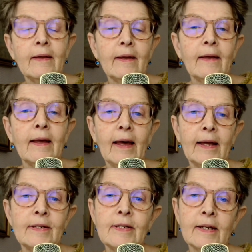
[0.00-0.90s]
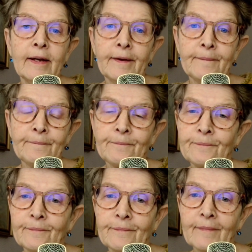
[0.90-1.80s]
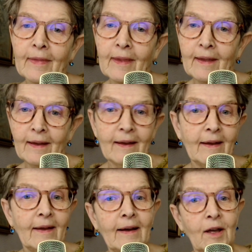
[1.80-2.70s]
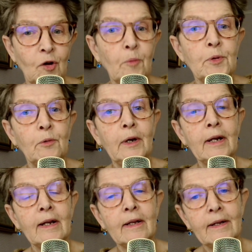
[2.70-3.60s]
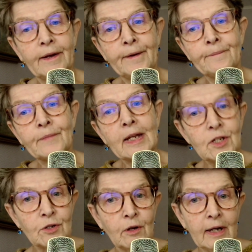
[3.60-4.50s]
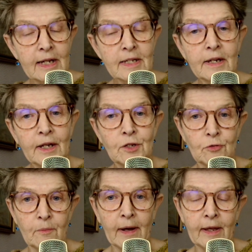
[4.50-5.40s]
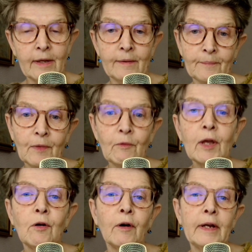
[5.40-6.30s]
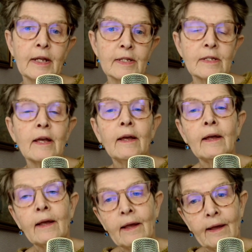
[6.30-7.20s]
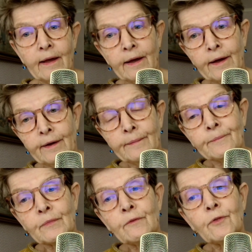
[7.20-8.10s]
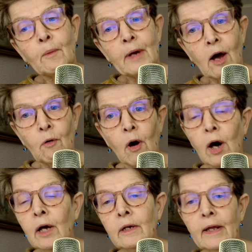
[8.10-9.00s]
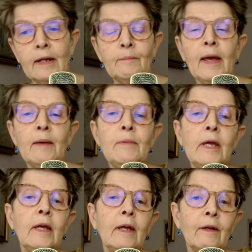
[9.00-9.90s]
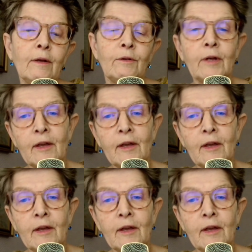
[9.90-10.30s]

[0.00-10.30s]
and I hope you will enjoy listening to my recordings from now on, and maybe to give